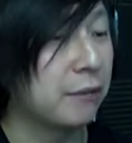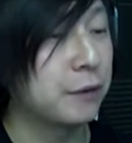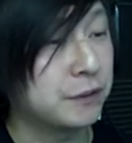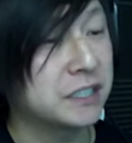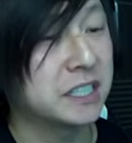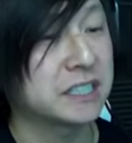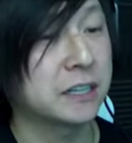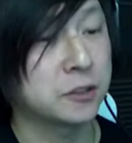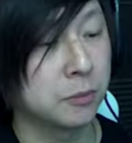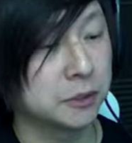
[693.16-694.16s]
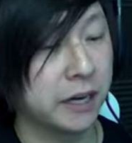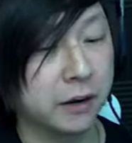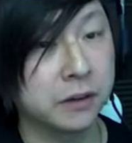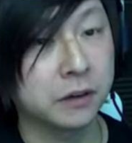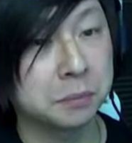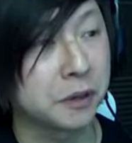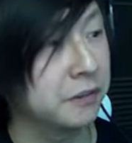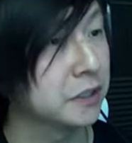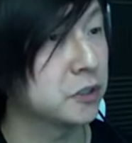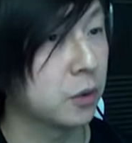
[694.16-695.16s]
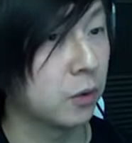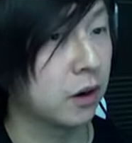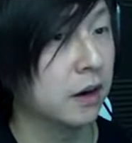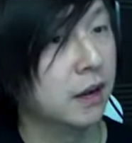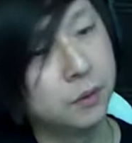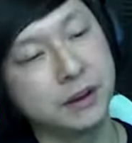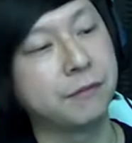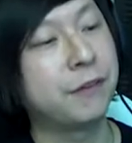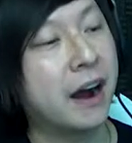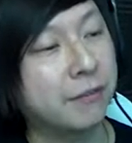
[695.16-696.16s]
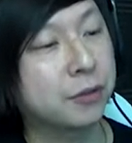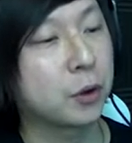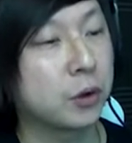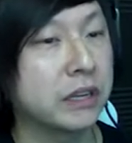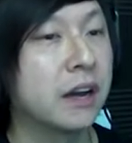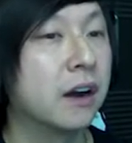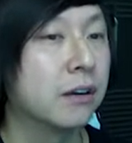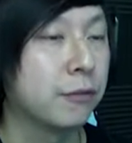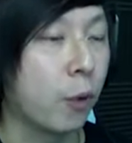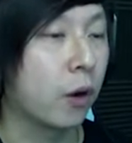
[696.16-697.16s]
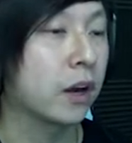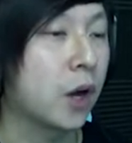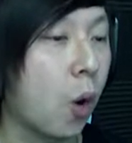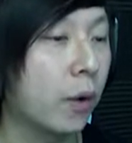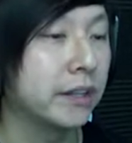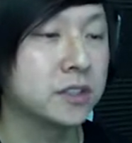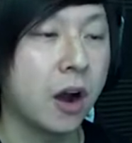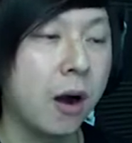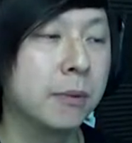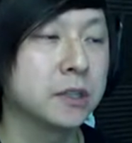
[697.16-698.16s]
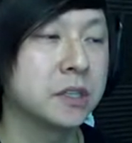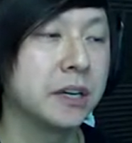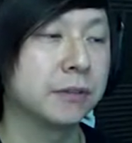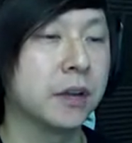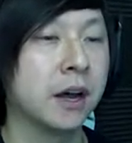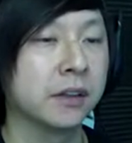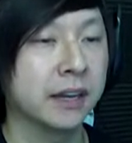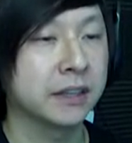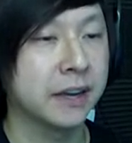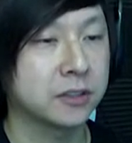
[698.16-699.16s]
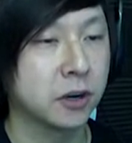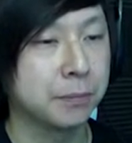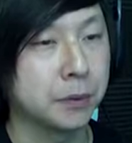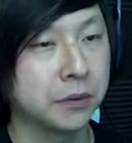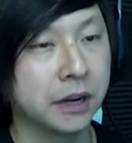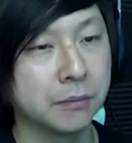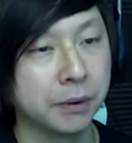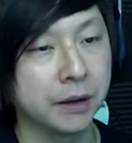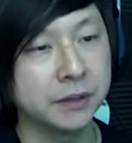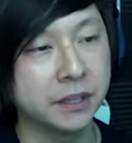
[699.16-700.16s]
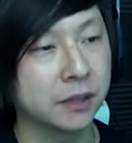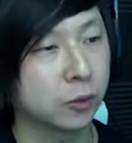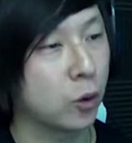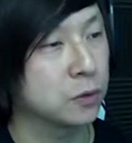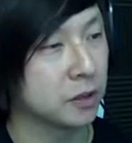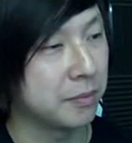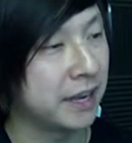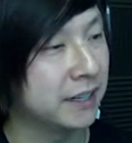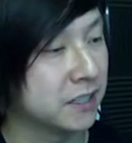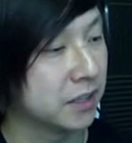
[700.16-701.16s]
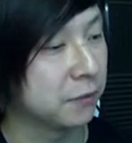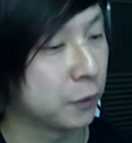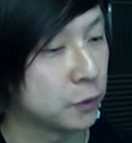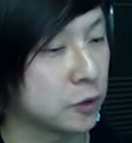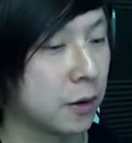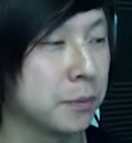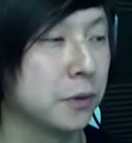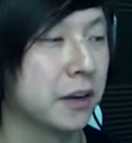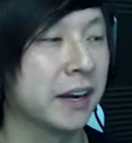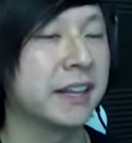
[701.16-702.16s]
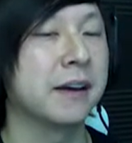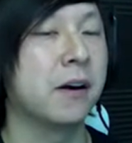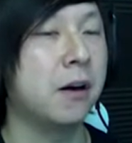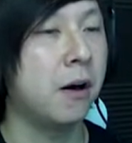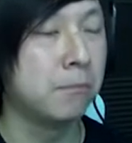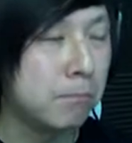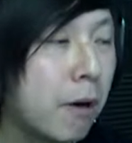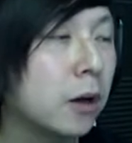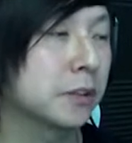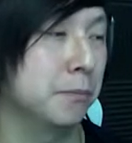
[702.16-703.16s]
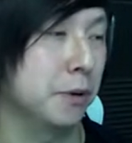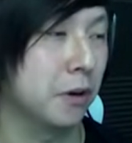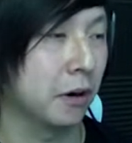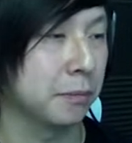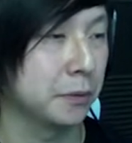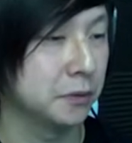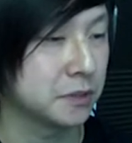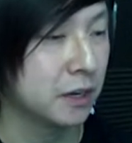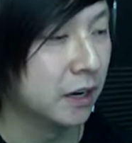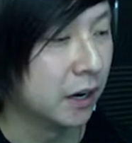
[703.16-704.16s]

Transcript: got 56. That is so much higher than our previous score. We have 534 coins, almost enough to unlock the next harpoon gun, but you can throw some into the first harpoon gun and get multiple harpoons,